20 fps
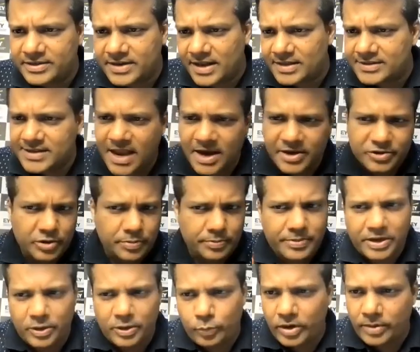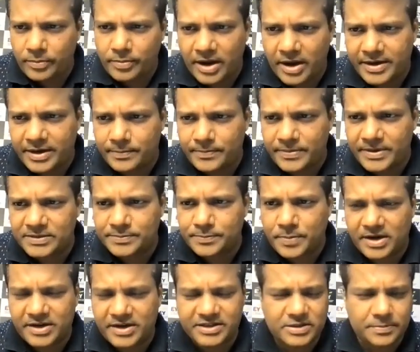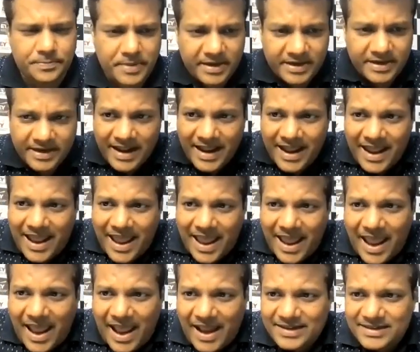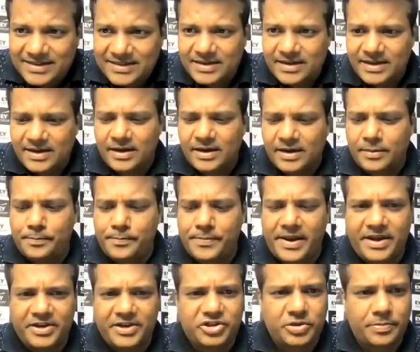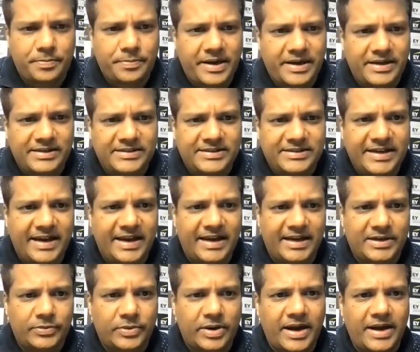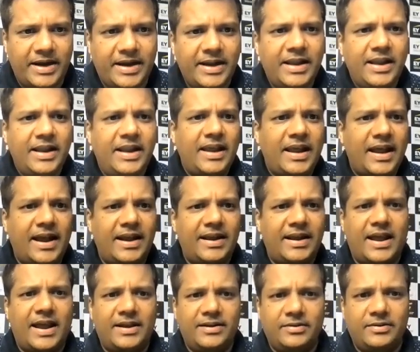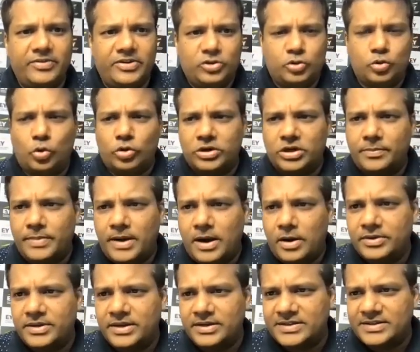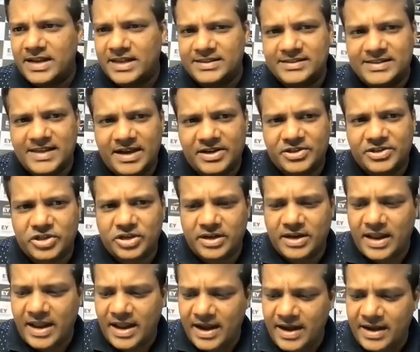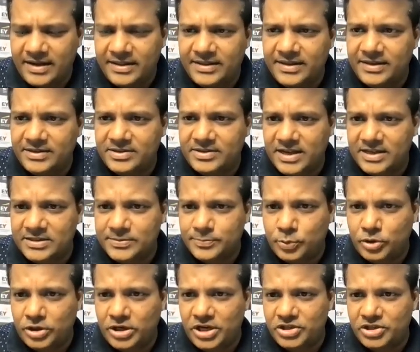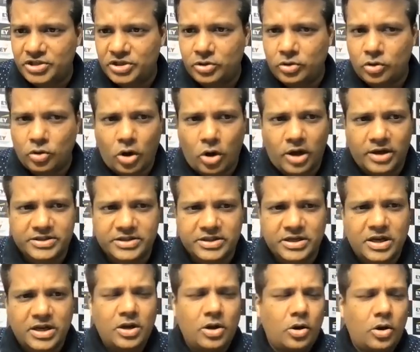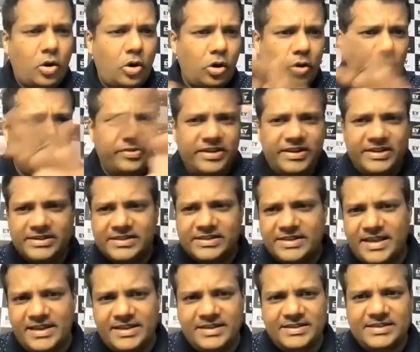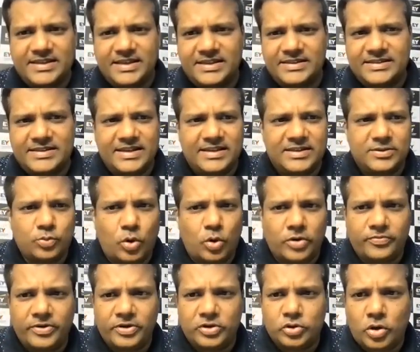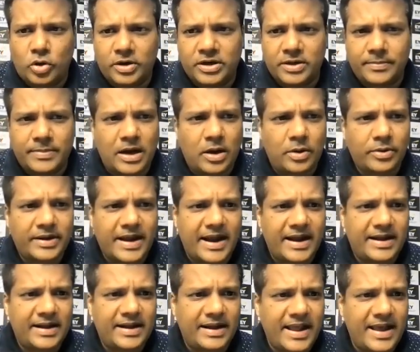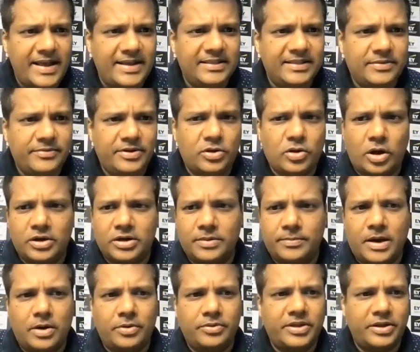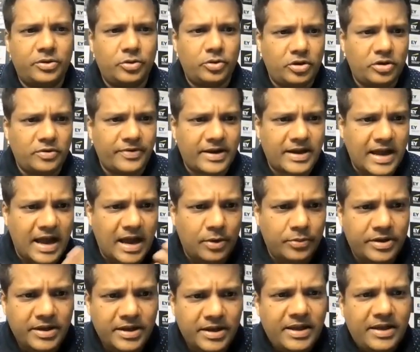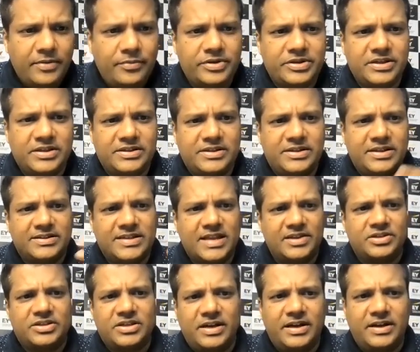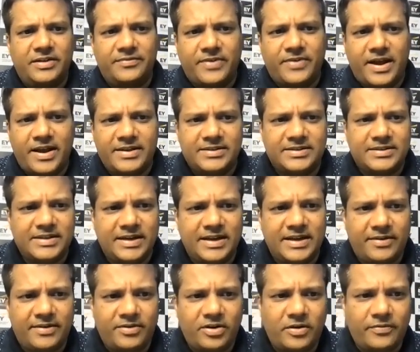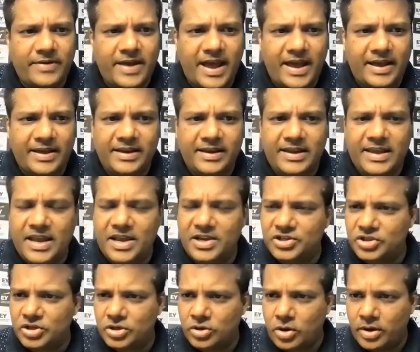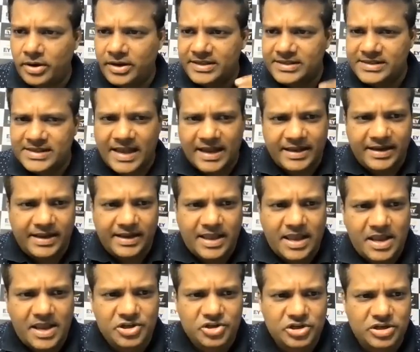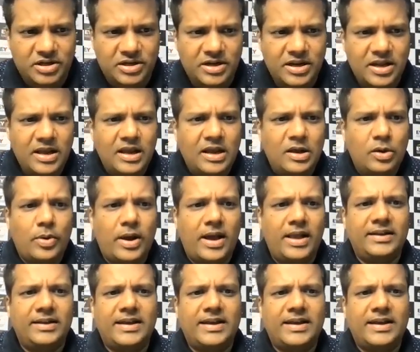transaction between marketplace participant at a measurement date, right? And we talked about the transaction and the transportation cost. All of these things is what we talked about at length. We talked about the unit of account, which is essentially defines the level of aggregation or disaggregation while